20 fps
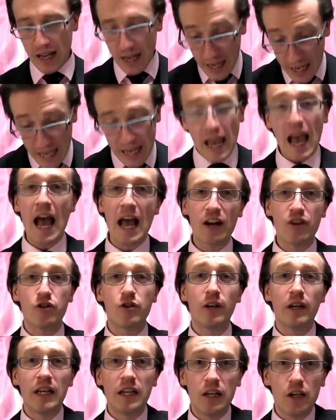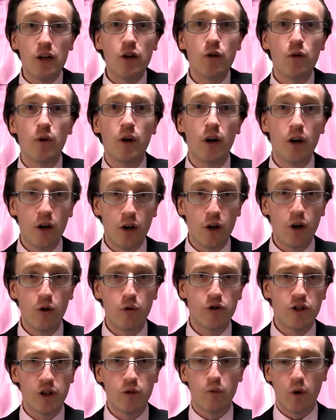He actually knew
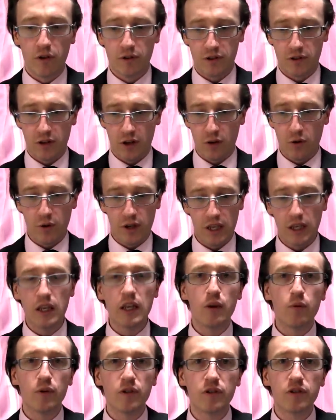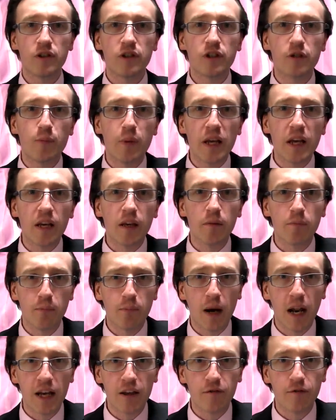who she was, though. He was just being
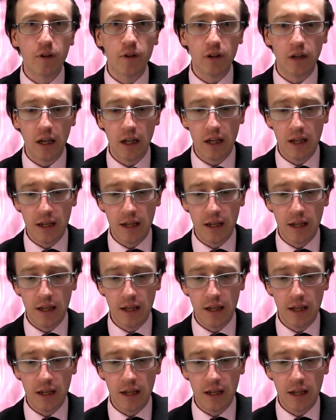playful.